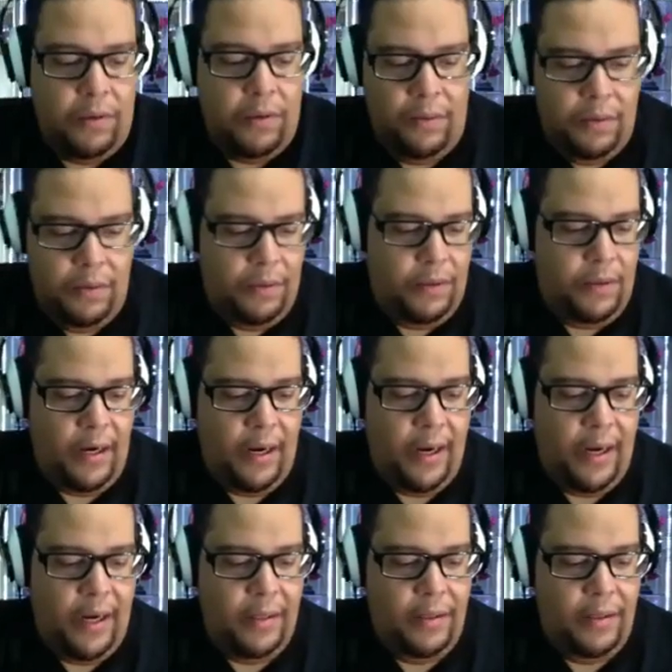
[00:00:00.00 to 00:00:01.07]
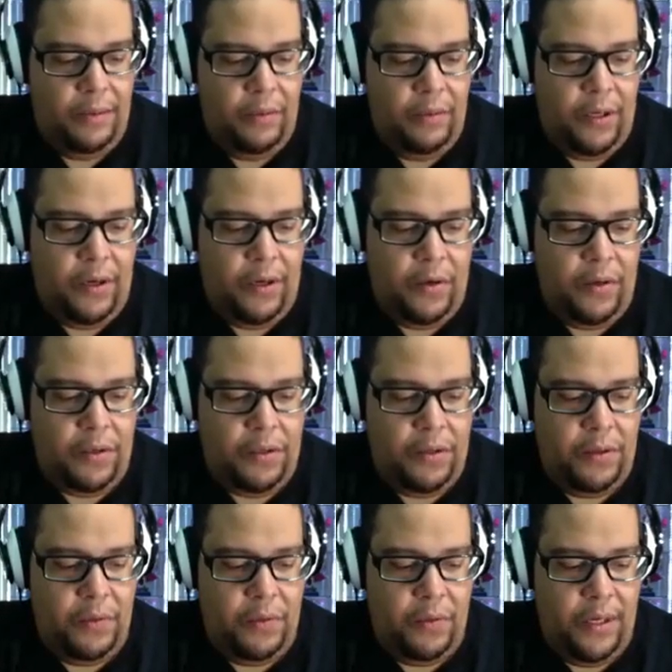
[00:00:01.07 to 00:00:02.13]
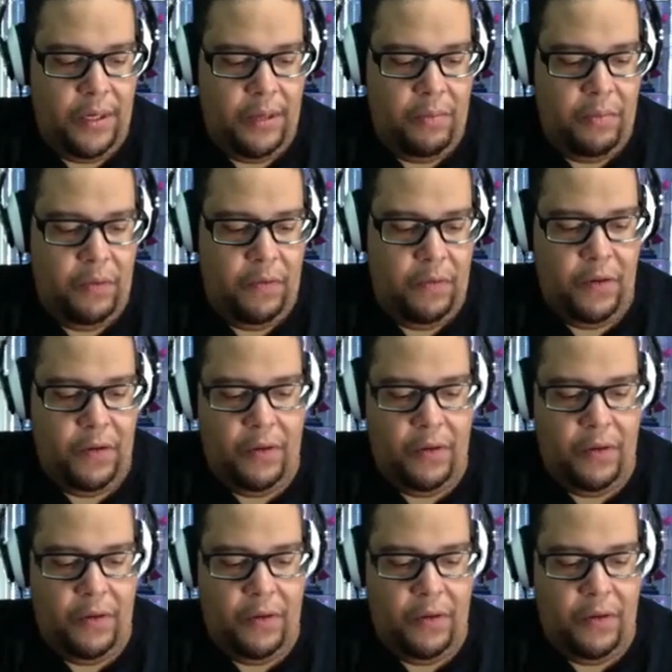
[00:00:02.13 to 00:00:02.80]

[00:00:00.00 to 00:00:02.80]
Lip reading: all right, we're going to move on